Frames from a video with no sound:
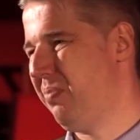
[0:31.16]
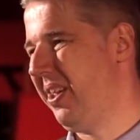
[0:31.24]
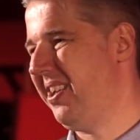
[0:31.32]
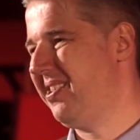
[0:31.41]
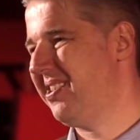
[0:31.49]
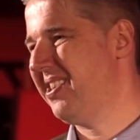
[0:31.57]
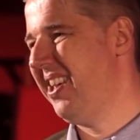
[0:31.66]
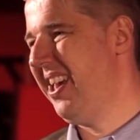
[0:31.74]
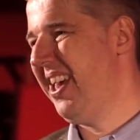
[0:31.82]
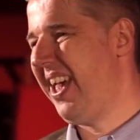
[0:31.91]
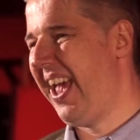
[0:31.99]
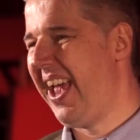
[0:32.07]
place
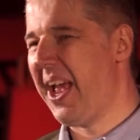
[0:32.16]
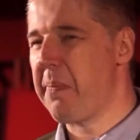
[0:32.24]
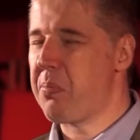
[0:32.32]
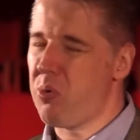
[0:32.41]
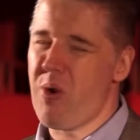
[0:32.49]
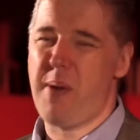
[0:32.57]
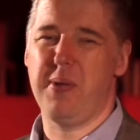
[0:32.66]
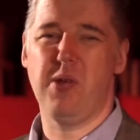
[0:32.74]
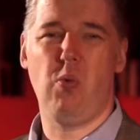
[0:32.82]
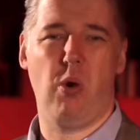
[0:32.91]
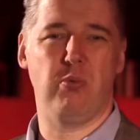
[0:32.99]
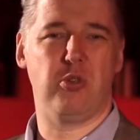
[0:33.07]
and probably
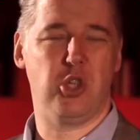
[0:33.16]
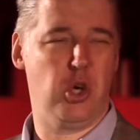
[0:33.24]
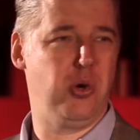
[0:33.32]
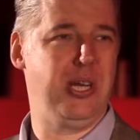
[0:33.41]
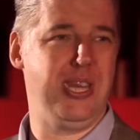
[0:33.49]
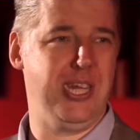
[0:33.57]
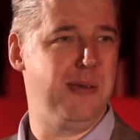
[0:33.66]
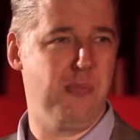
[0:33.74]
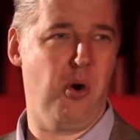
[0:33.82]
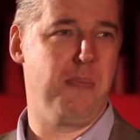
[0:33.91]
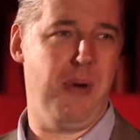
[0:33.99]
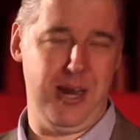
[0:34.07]
won't turn it into
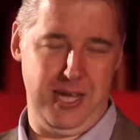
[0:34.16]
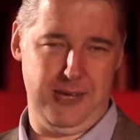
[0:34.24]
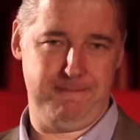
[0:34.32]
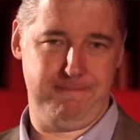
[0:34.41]
more money.